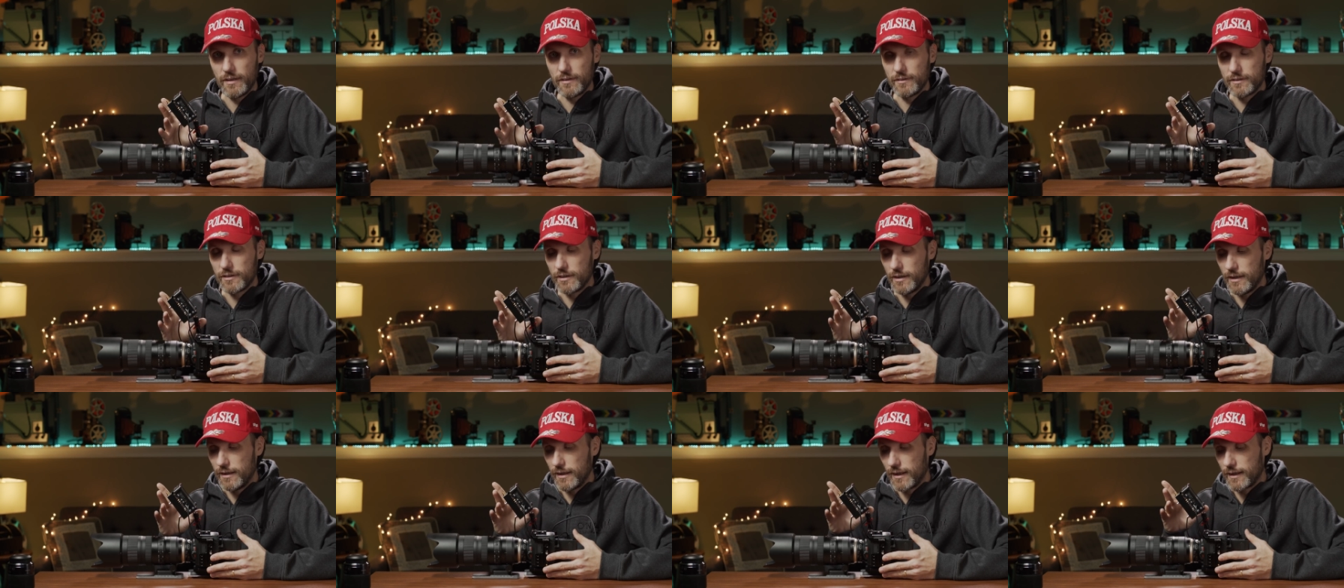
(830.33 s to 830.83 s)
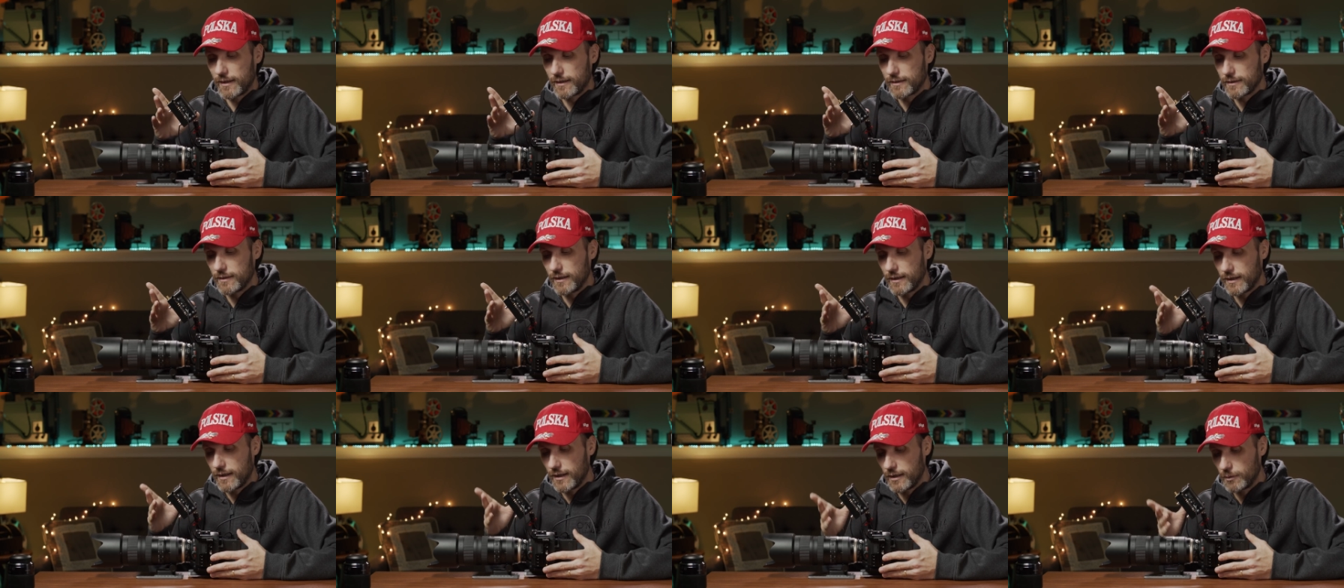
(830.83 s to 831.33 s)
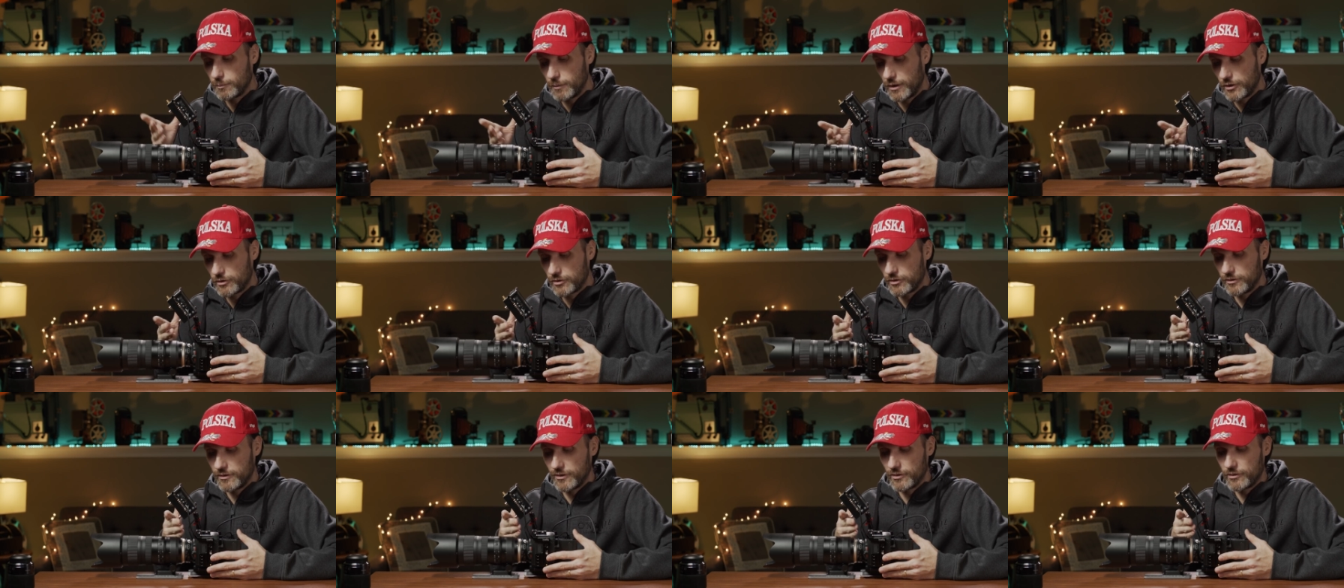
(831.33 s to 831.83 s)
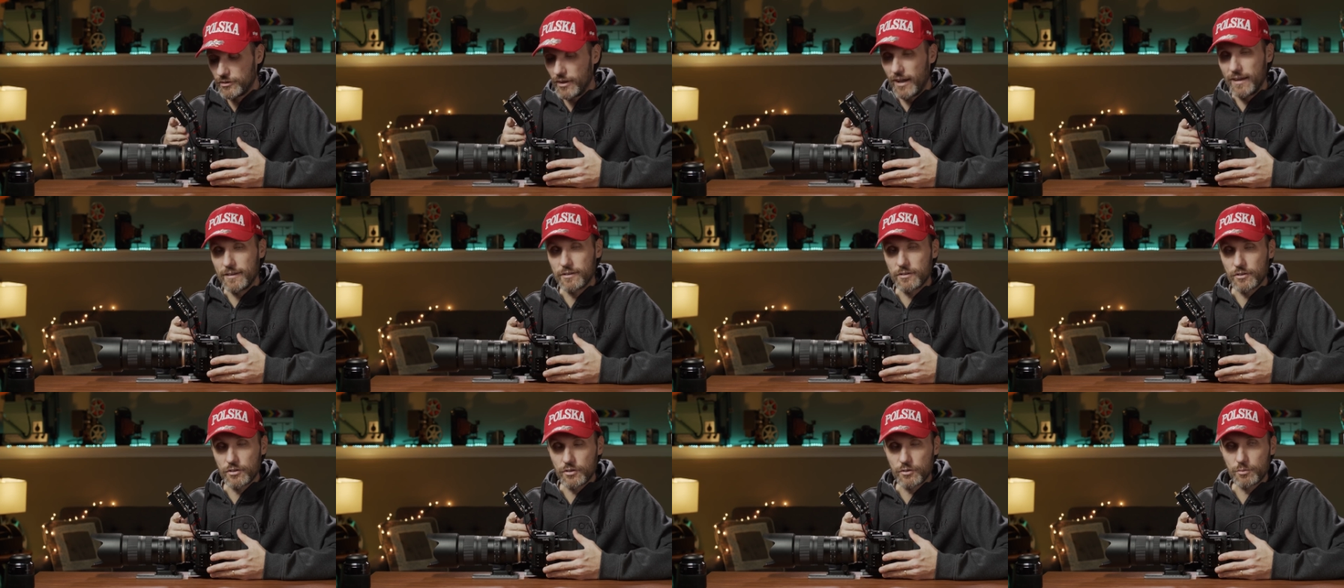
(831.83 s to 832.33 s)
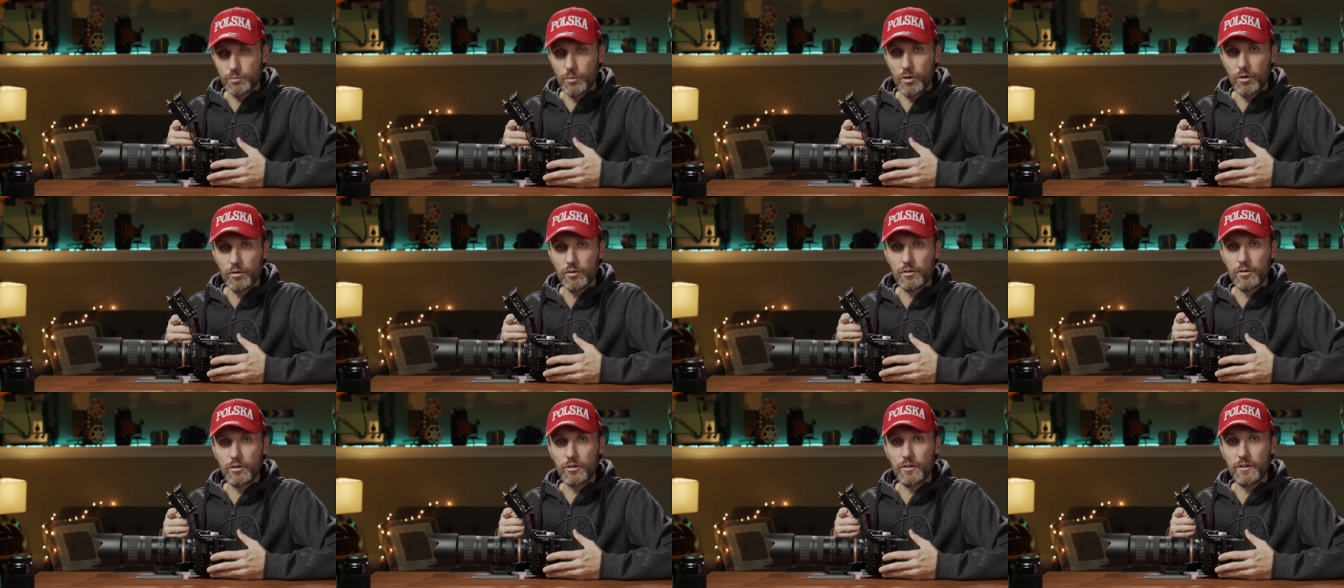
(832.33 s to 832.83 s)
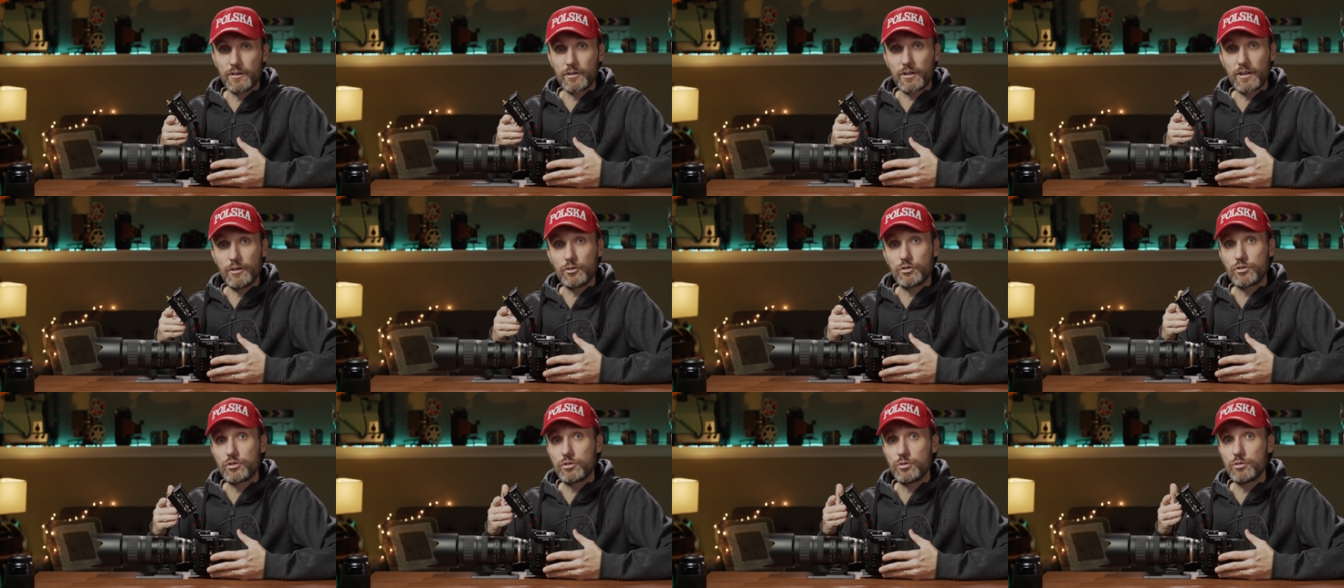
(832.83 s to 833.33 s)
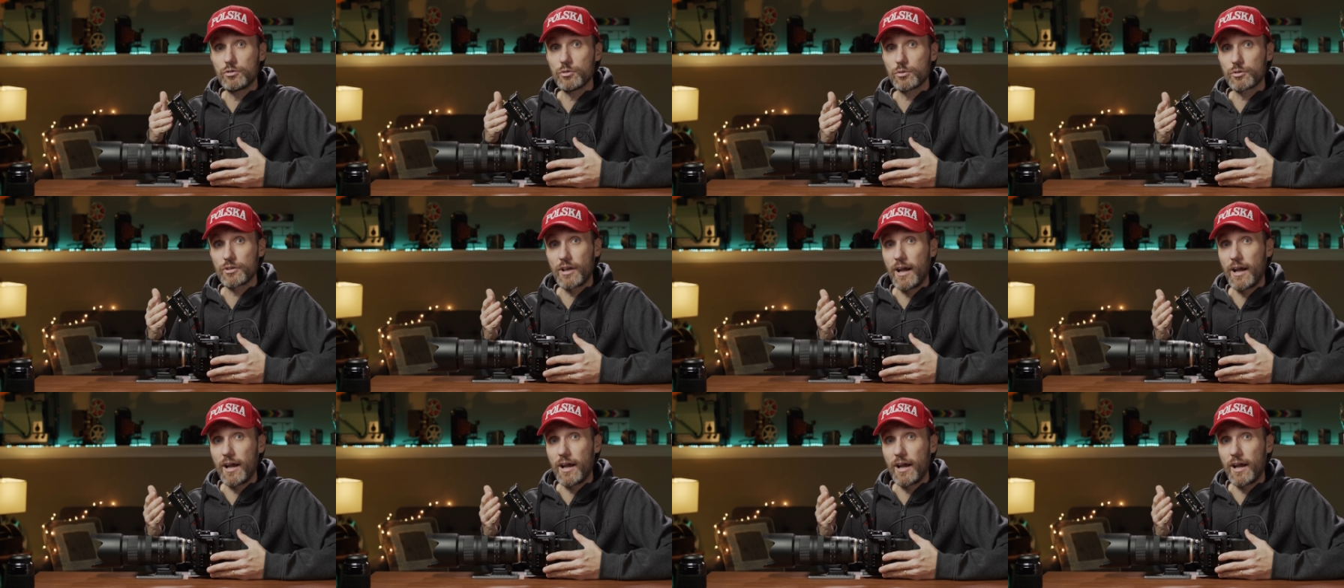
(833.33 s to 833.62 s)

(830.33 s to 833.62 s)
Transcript: Like I kind of mentioned, the size is smaller, they can shoot those